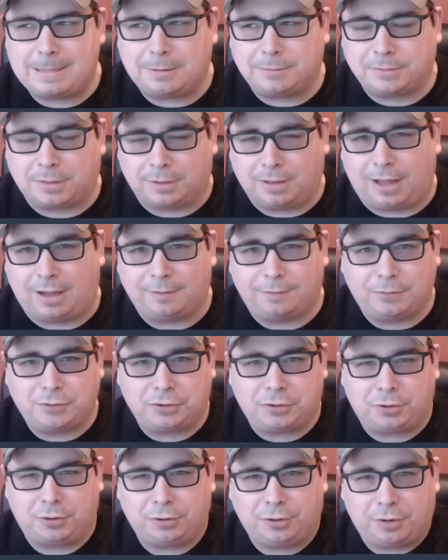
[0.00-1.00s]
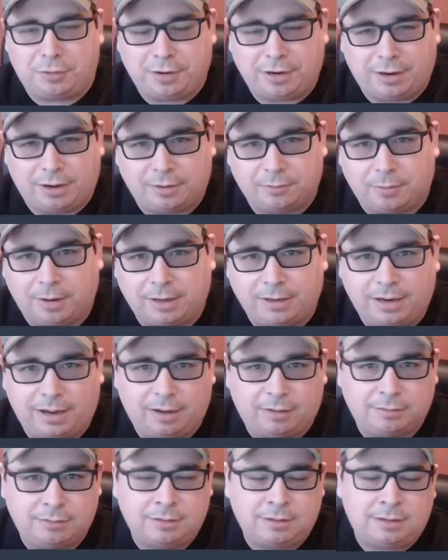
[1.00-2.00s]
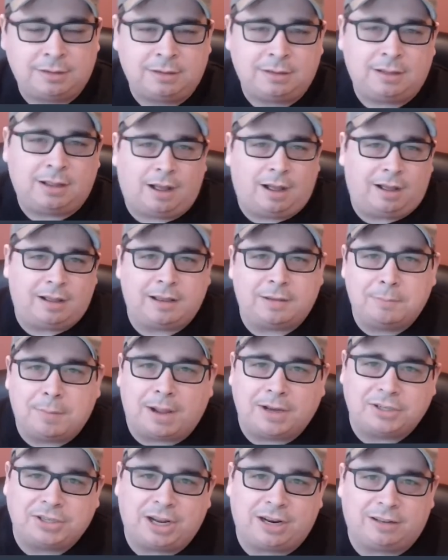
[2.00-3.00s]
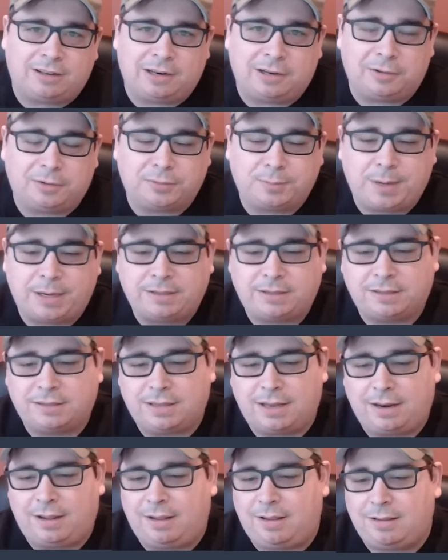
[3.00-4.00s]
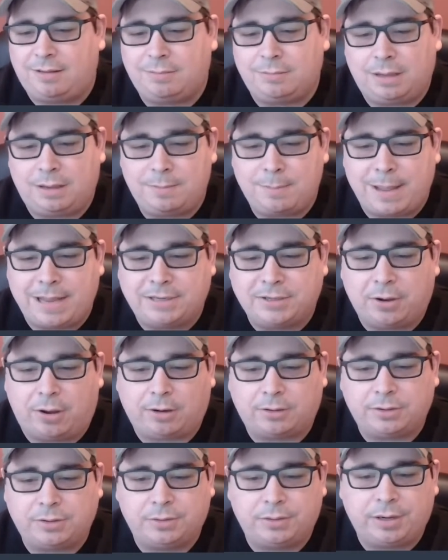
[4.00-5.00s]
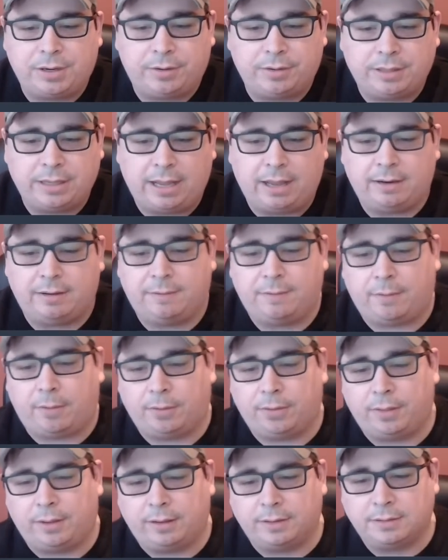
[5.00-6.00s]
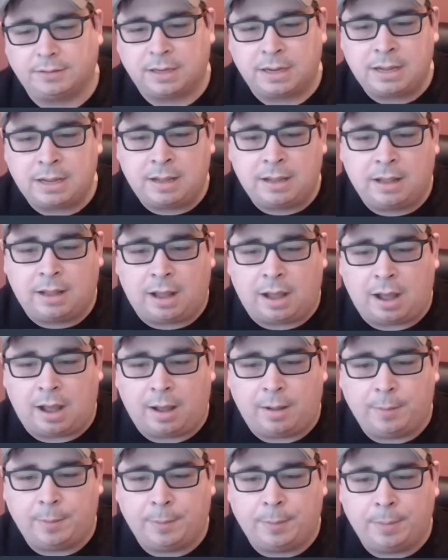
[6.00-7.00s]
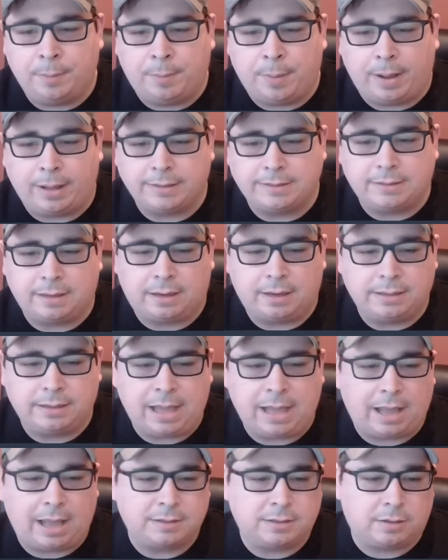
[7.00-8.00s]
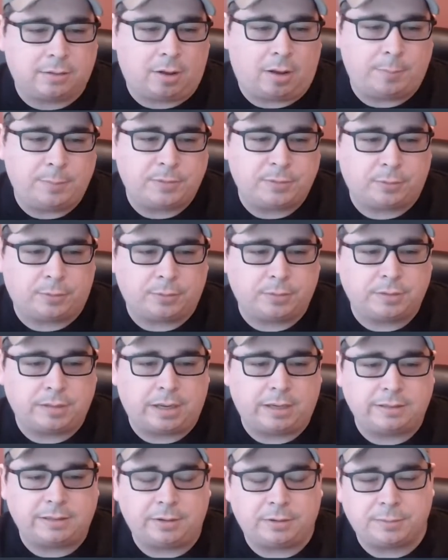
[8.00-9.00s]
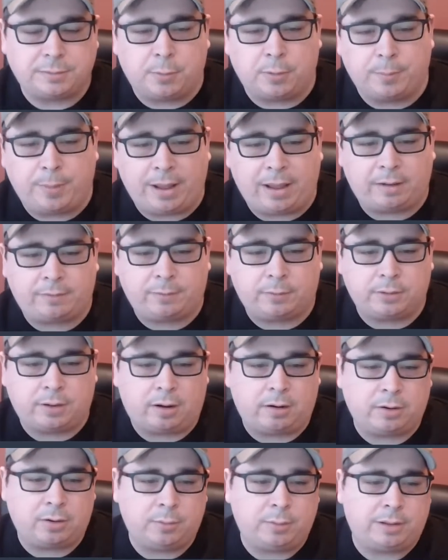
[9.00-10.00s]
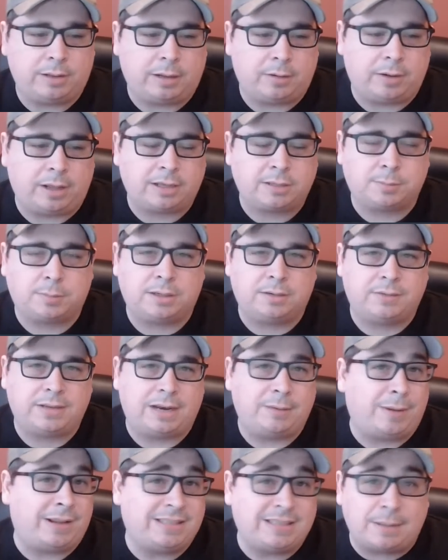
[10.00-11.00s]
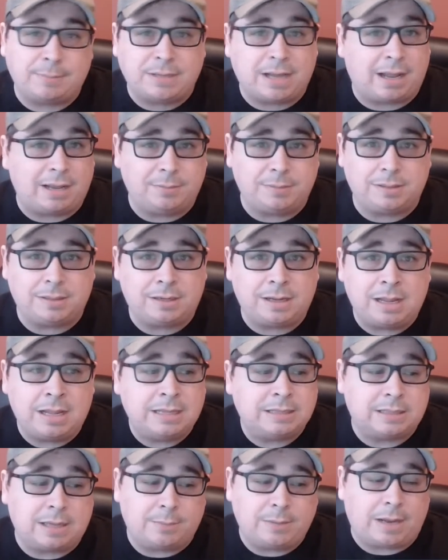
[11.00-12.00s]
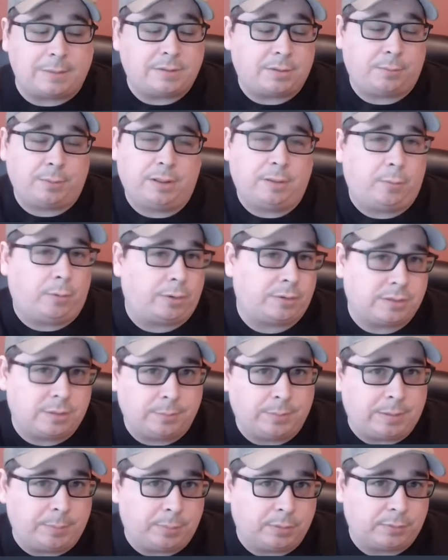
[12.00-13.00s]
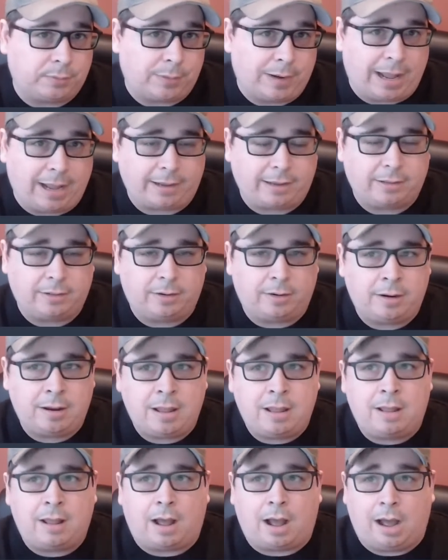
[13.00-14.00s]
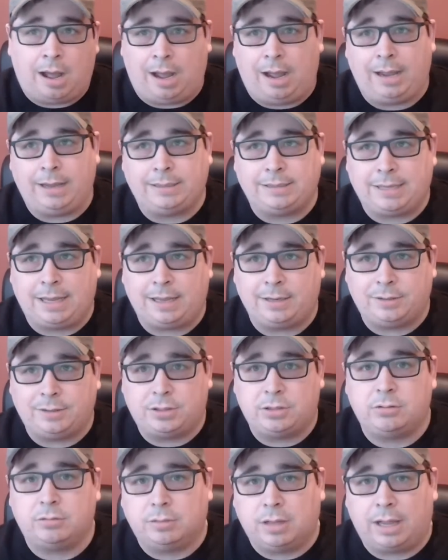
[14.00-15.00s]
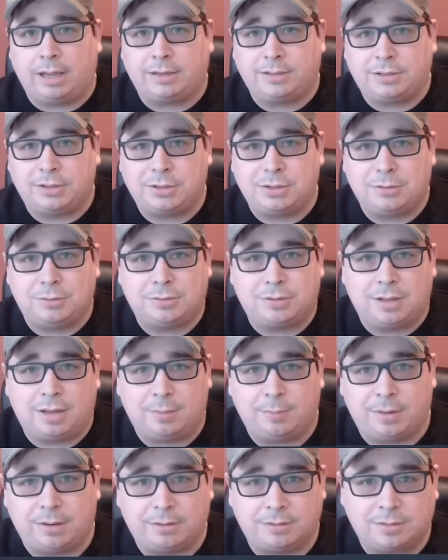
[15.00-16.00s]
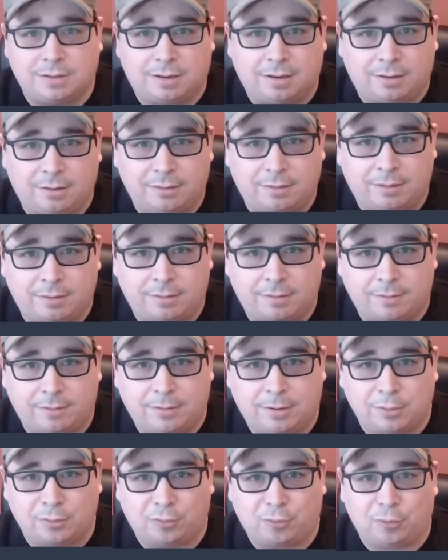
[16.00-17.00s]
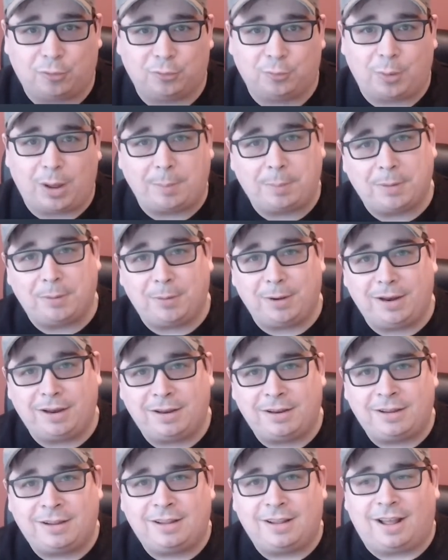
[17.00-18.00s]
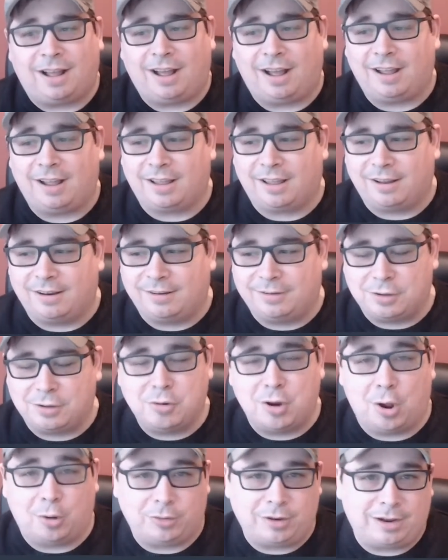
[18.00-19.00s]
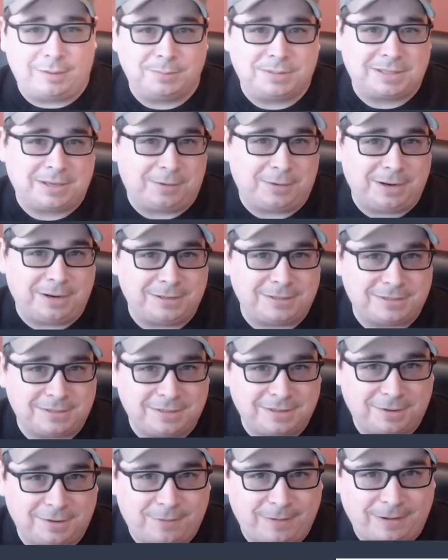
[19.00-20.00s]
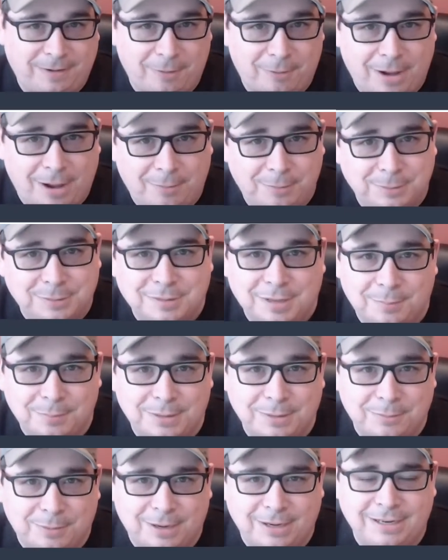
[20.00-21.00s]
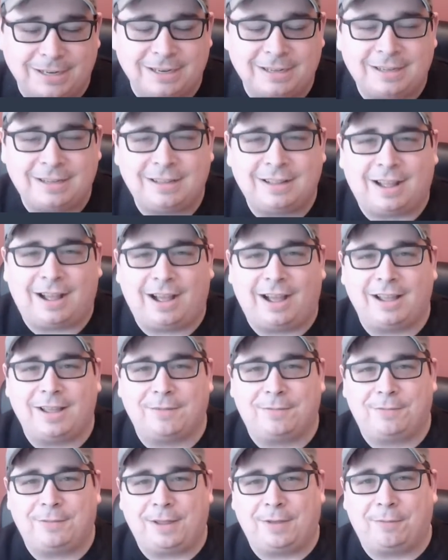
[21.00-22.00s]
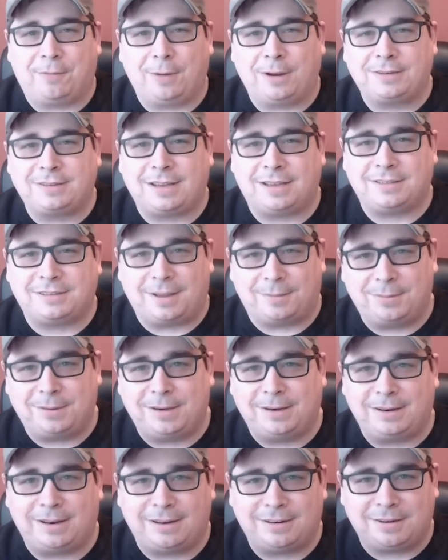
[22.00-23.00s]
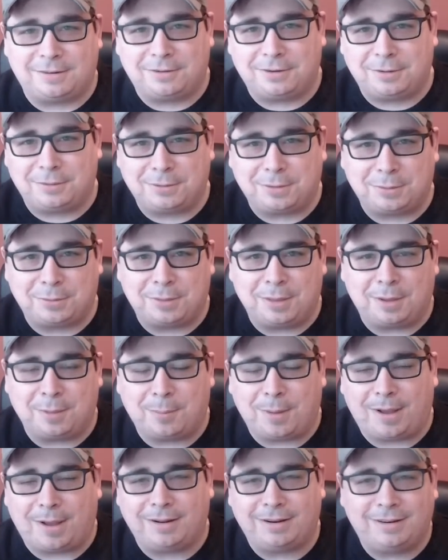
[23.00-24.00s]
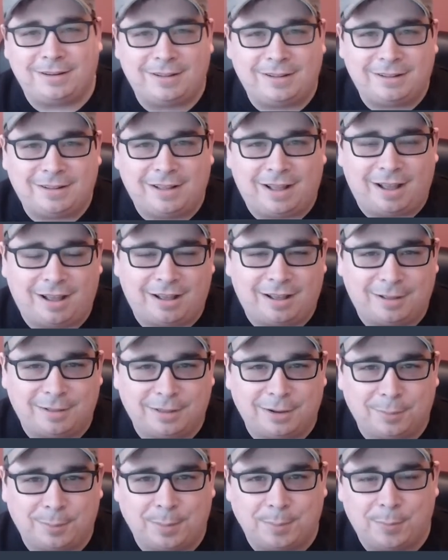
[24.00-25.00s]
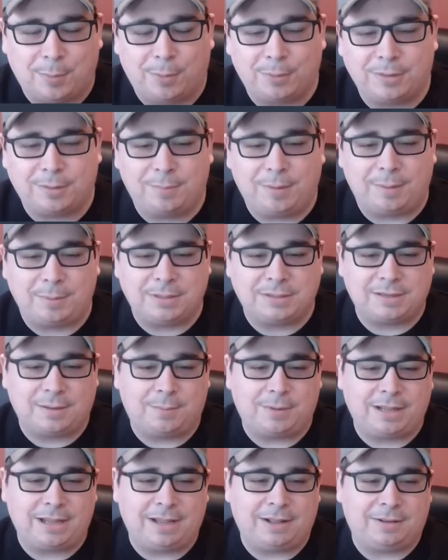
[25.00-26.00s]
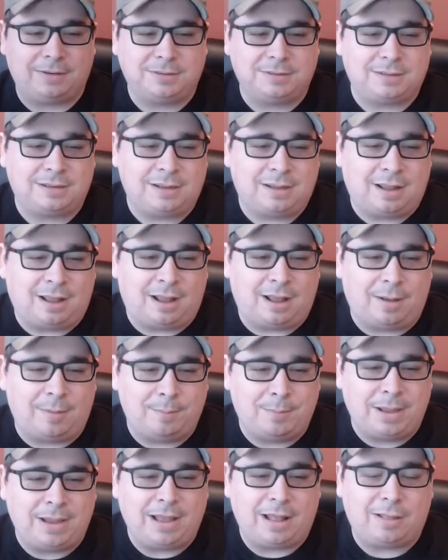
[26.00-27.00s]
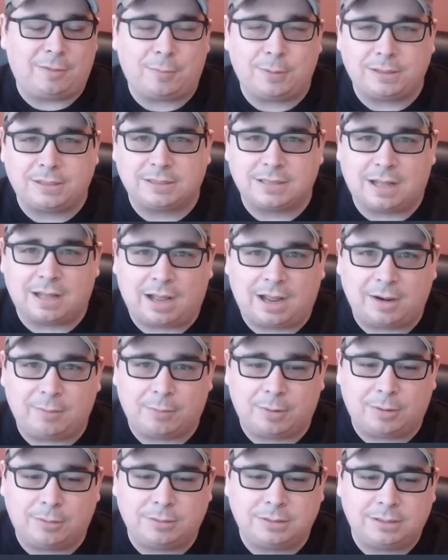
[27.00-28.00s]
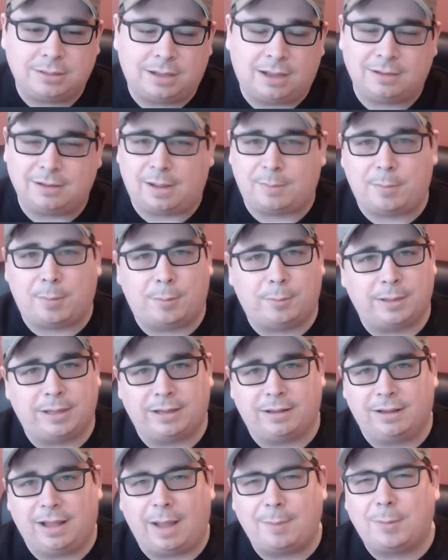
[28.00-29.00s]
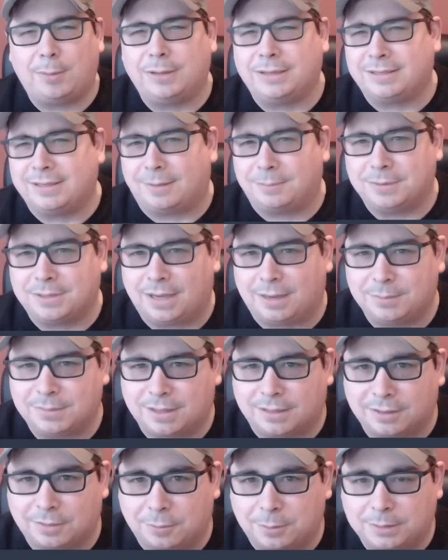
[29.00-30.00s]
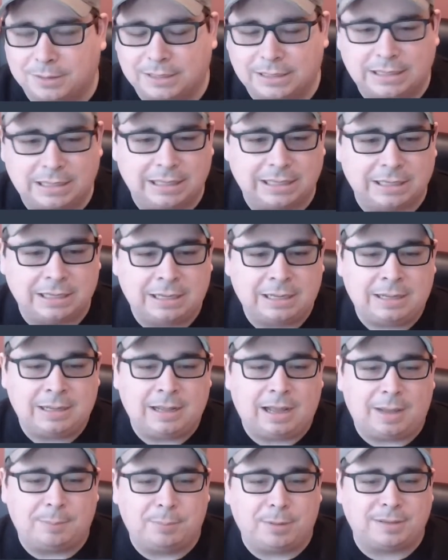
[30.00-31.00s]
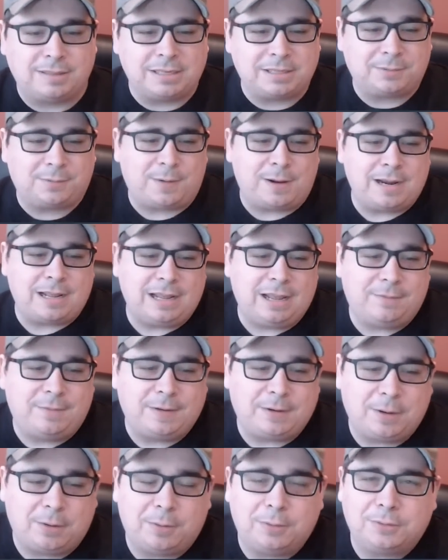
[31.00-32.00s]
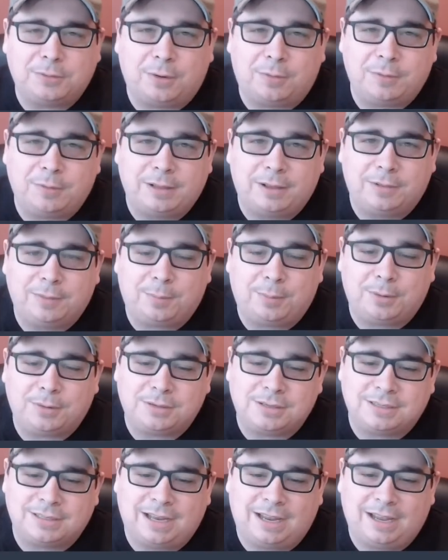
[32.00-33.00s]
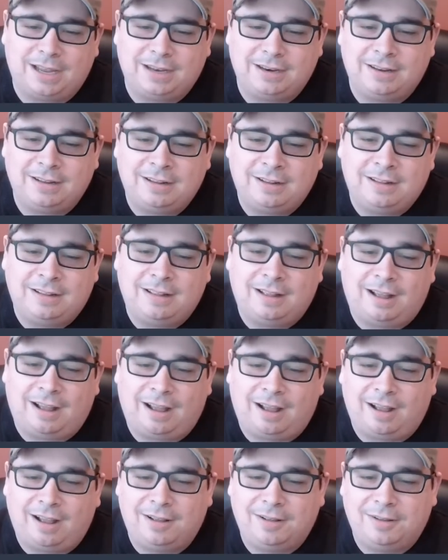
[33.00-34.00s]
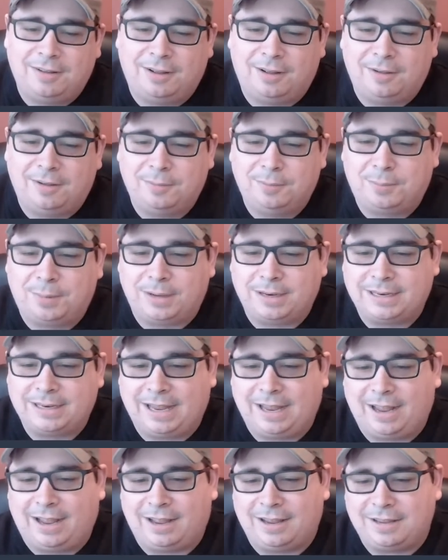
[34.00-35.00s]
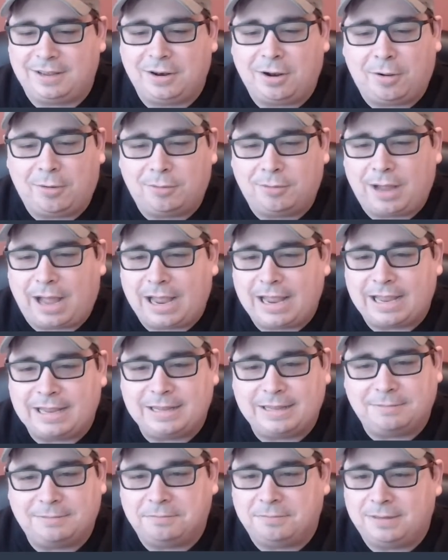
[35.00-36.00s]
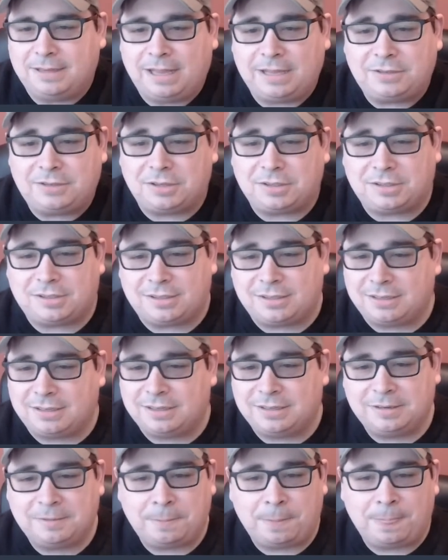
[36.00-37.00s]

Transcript: there's a lot of churn going on right now uh, in my channel and other spaces that I, I may talk to here at the end of all things. Um, but uh, yeah, as the Law Patrol says here, it's more impactful to argue without expletives. Anyway, sometimes sometimes it really works in people's vernacular. I tend to like to use them as a controlled weaponry. Uh, it, you know that I'm serious if I go out with something, right? Uh, if if Rick says something, it, it, you, you, you think about it uh, a little bit more than maybe somebody else. Uh, being eloquent is the high road. I, am only I'm only sometimes eloquent, I think. Uh, plus, it's funny if it goes over the other person's head. Uh, but yeah, you know, I it's just